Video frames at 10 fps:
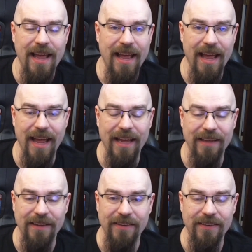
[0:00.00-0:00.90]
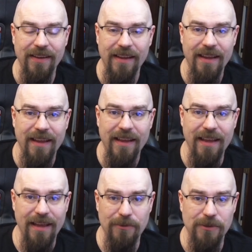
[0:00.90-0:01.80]
and
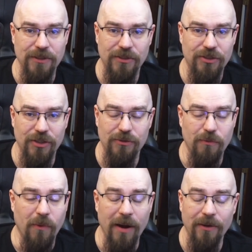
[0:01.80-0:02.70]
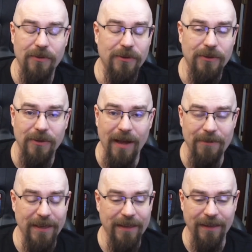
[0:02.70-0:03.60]
it was just wonderful i
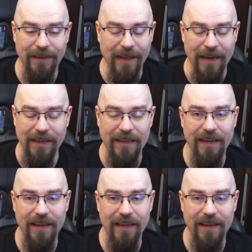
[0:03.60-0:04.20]
mean like